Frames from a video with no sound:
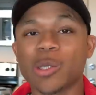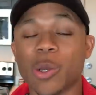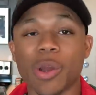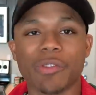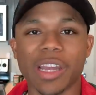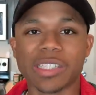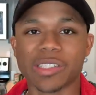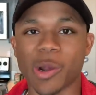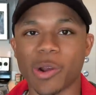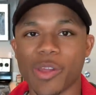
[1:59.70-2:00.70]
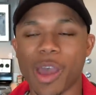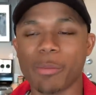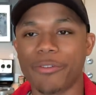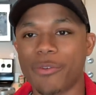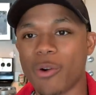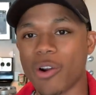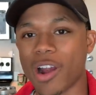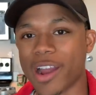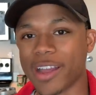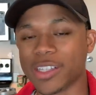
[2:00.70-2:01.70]
So I do have to get started on that before
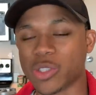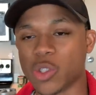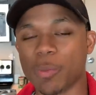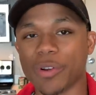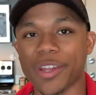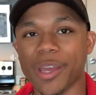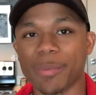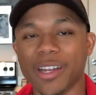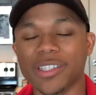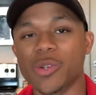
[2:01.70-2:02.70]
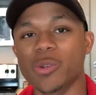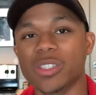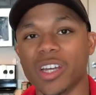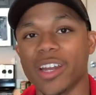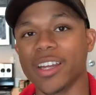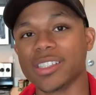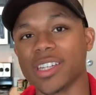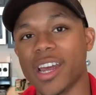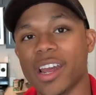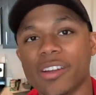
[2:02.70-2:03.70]
I get super deep into studying today.